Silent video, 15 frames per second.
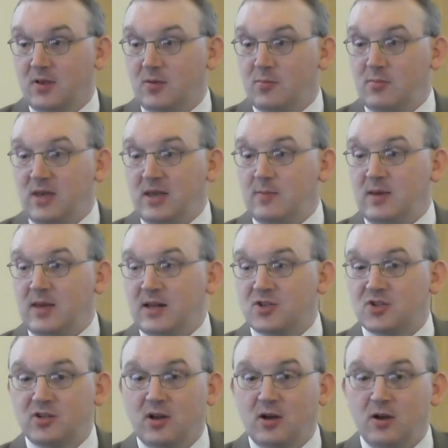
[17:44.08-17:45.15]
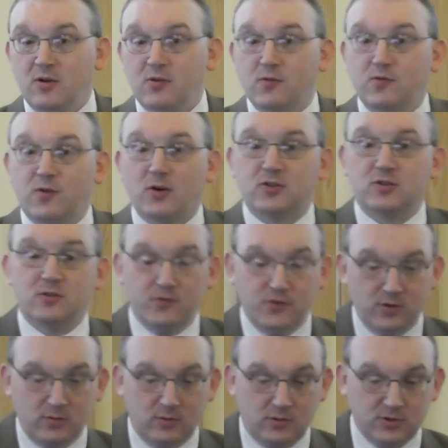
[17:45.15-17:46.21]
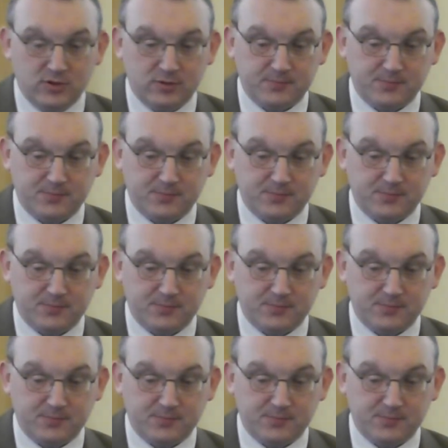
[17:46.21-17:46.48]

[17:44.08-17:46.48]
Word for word: Maybe it's now fossil fuels.